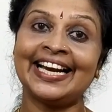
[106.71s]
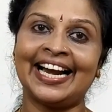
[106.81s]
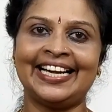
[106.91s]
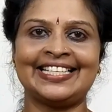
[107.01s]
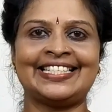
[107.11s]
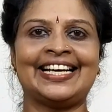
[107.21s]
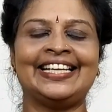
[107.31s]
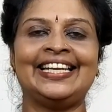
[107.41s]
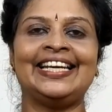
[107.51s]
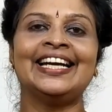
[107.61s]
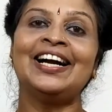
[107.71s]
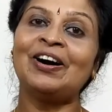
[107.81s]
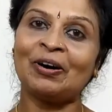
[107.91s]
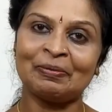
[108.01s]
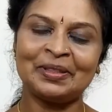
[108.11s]
understanding
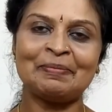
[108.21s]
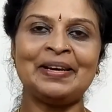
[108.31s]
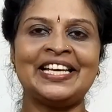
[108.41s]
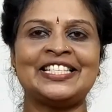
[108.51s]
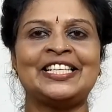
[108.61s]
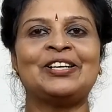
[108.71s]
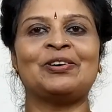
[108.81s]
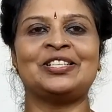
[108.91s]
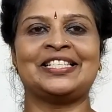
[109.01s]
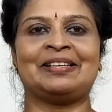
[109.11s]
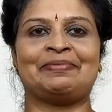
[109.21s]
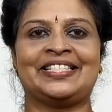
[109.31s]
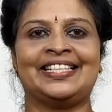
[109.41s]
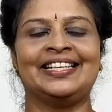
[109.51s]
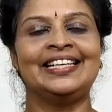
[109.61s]
of the basic concepts.